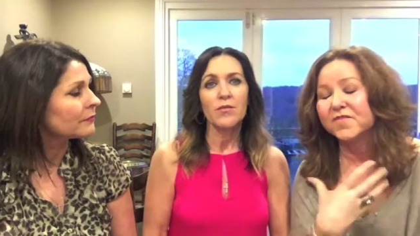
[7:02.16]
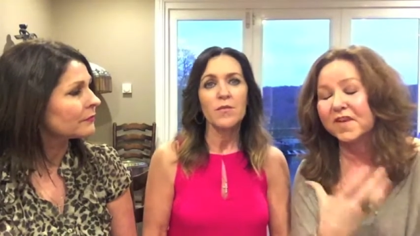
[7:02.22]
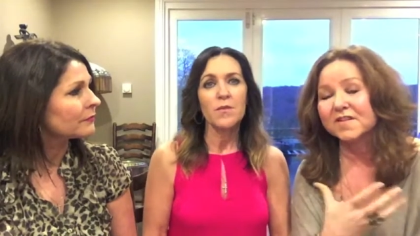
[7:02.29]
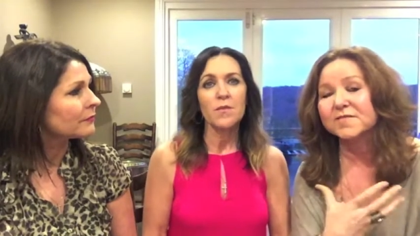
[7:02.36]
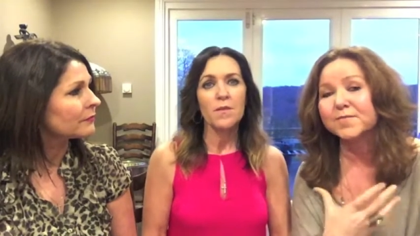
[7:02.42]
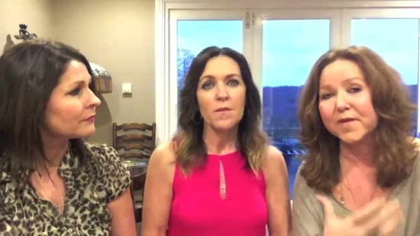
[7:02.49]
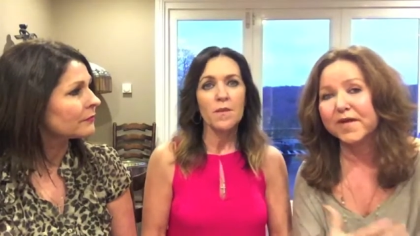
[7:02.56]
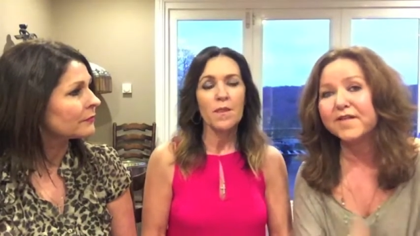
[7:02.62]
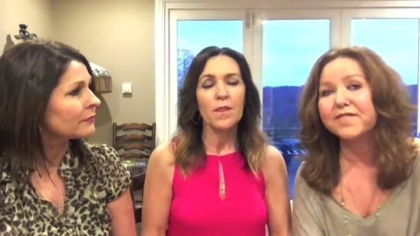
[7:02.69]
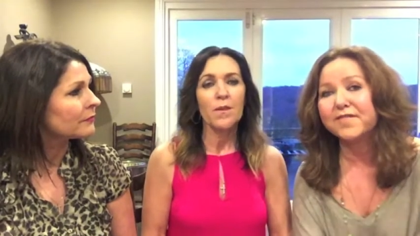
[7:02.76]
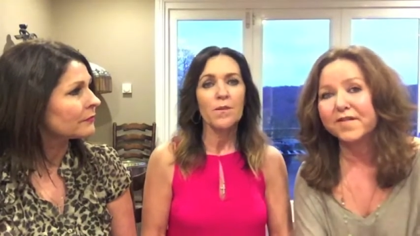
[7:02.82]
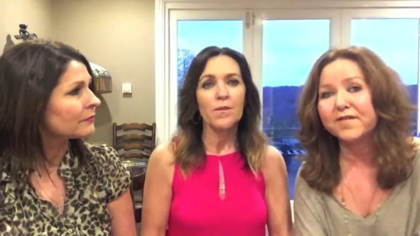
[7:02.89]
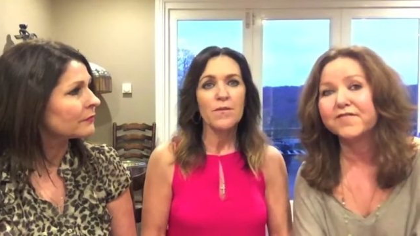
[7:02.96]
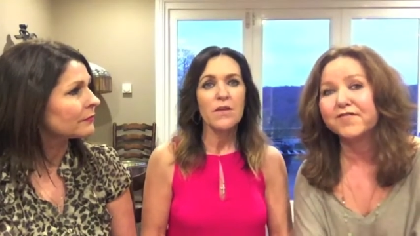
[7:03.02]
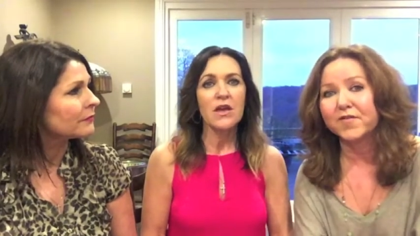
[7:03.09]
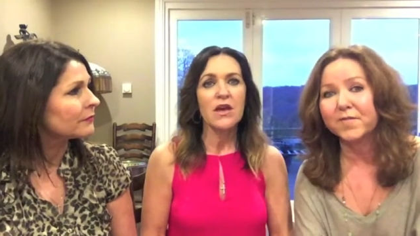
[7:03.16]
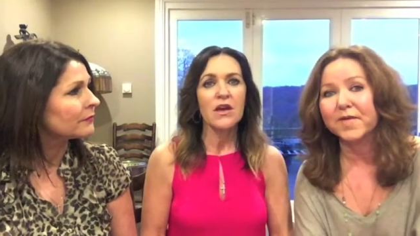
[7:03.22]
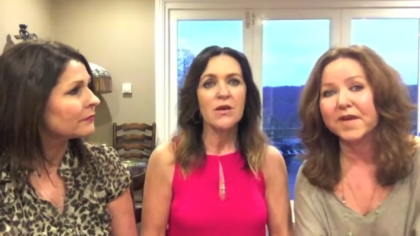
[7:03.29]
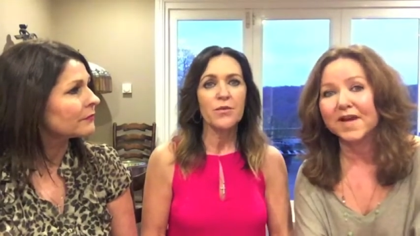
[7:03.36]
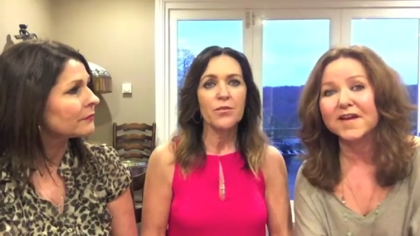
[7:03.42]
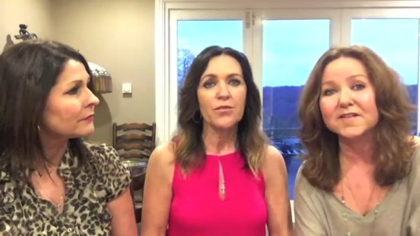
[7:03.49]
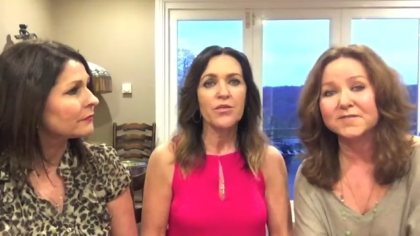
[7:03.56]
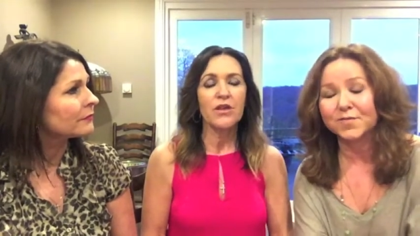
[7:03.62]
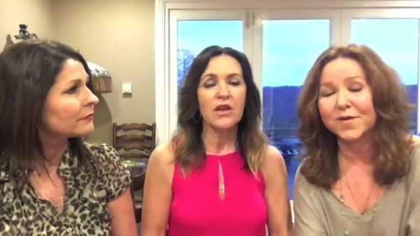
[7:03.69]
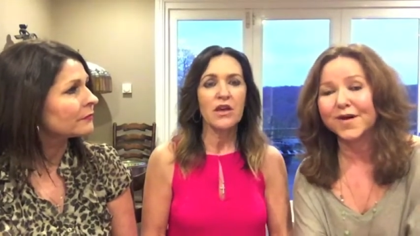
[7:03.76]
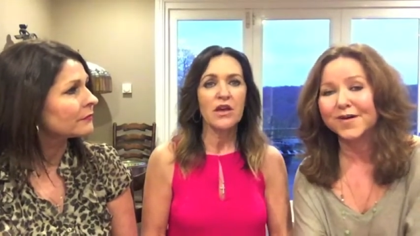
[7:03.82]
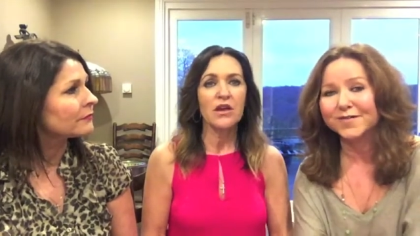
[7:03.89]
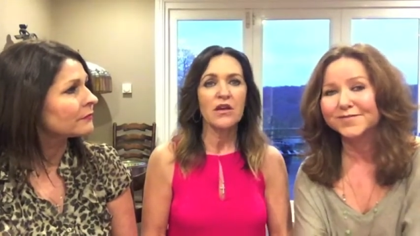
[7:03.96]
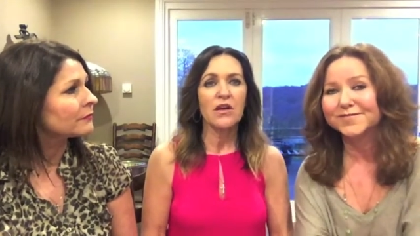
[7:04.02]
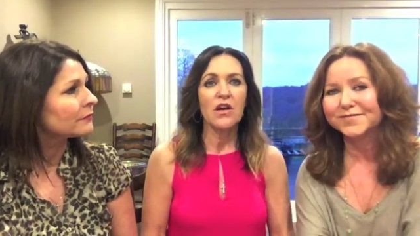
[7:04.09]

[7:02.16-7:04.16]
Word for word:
Speaker 1: does benefit from yeah, it as well. Yeah.